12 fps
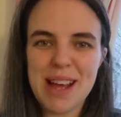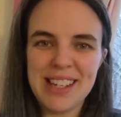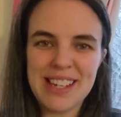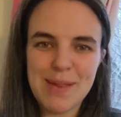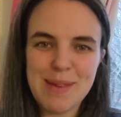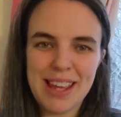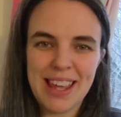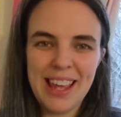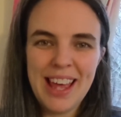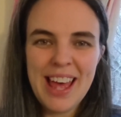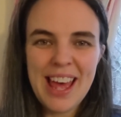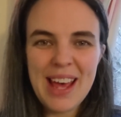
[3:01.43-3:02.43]
pandemic.
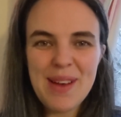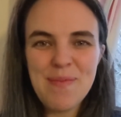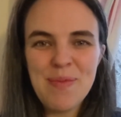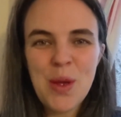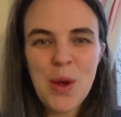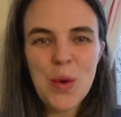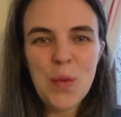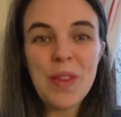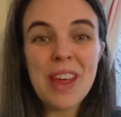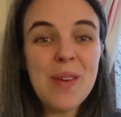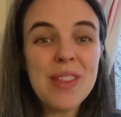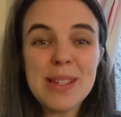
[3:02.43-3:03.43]
Um,
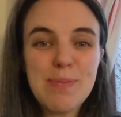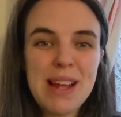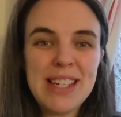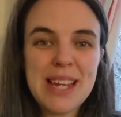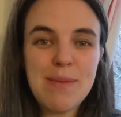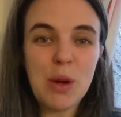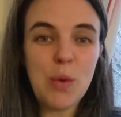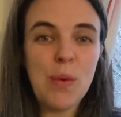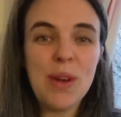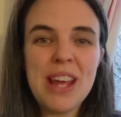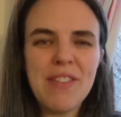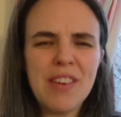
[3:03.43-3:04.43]
without this pandemic, we
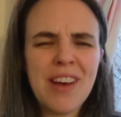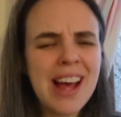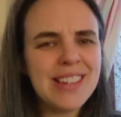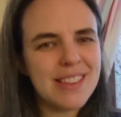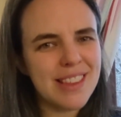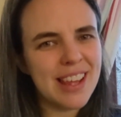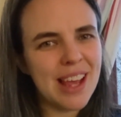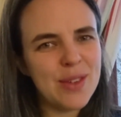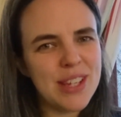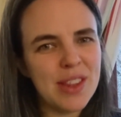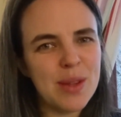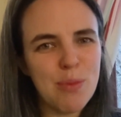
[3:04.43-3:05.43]
would never have had to think
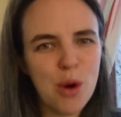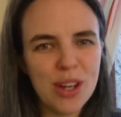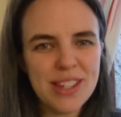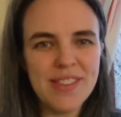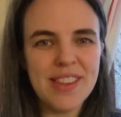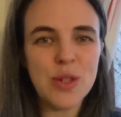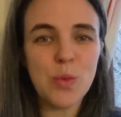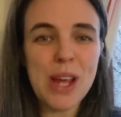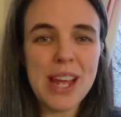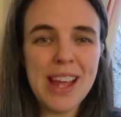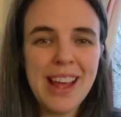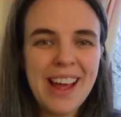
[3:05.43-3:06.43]
outside the box in this
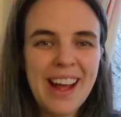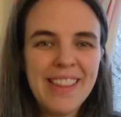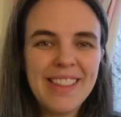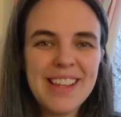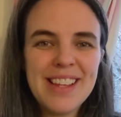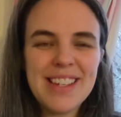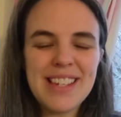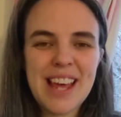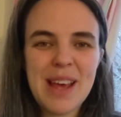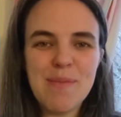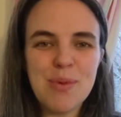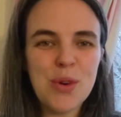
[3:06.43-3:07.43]
way, and this
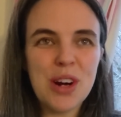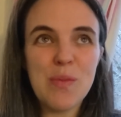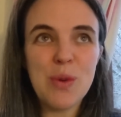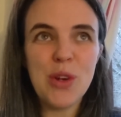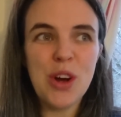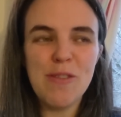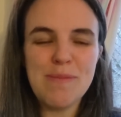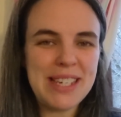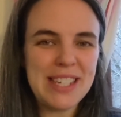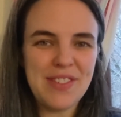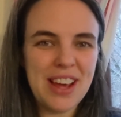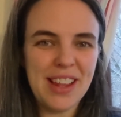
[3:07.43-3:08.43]
um, programme would not have
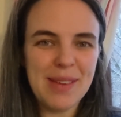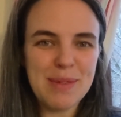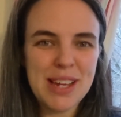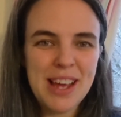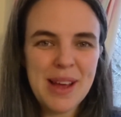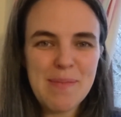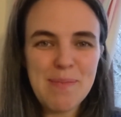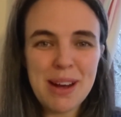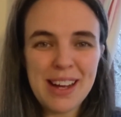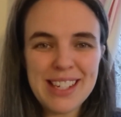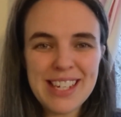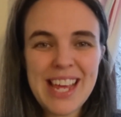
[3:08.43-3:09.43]
been developed.
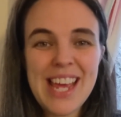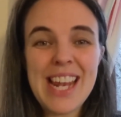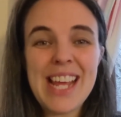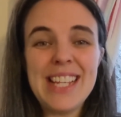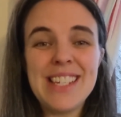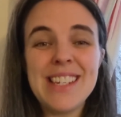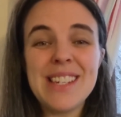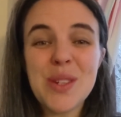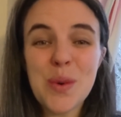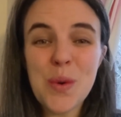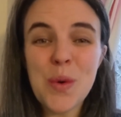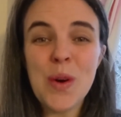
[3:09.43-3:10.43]
But it is
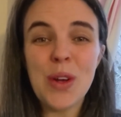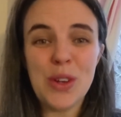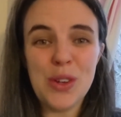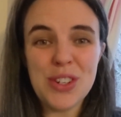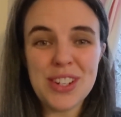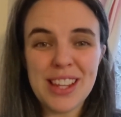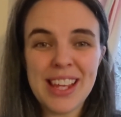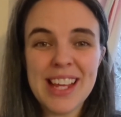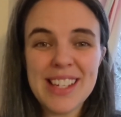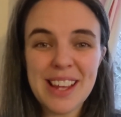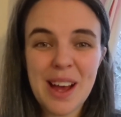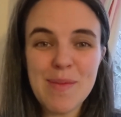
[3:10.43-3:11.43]
so good. The
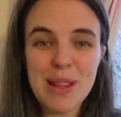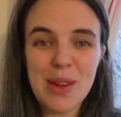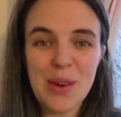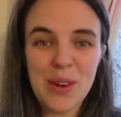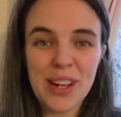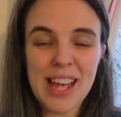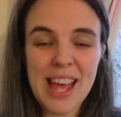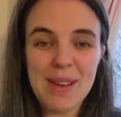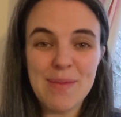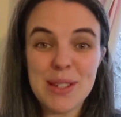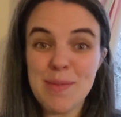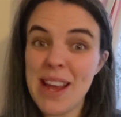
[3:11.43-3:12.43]
kids come along
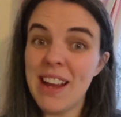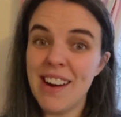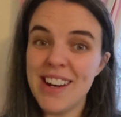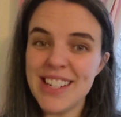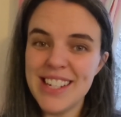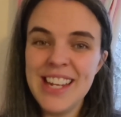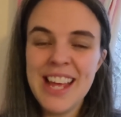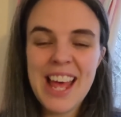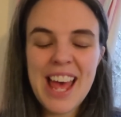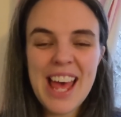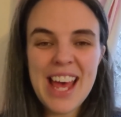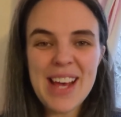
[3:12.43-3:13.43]
um, to my garden
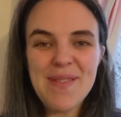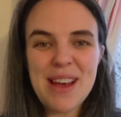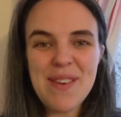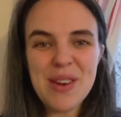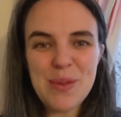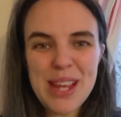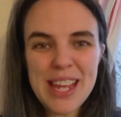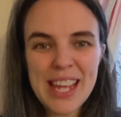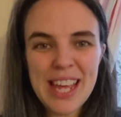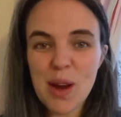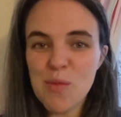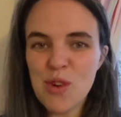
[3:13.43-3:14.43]
um, every week,
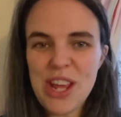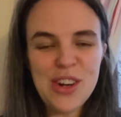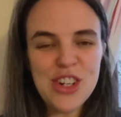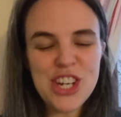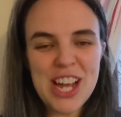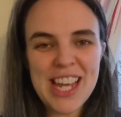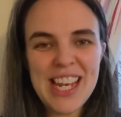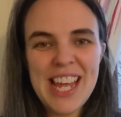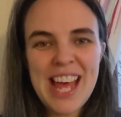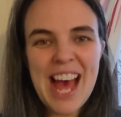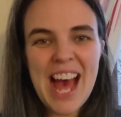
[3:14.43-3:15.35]
come rain or shine,